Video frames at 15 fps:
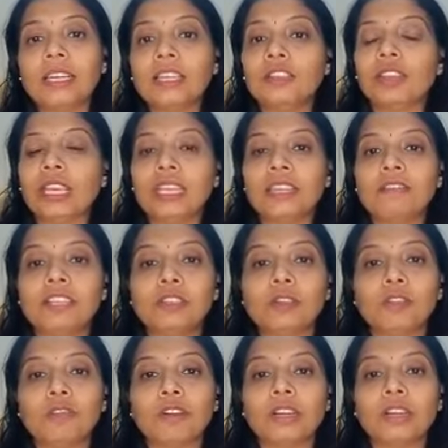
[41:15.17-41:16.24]
You can even
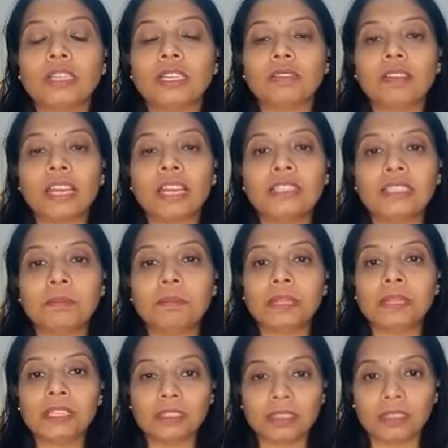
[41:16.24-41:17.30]
go for a very
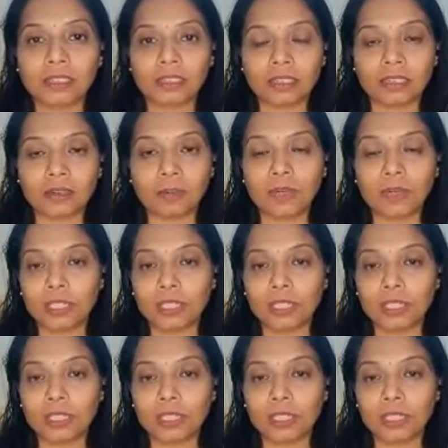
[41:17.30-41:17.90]
simple,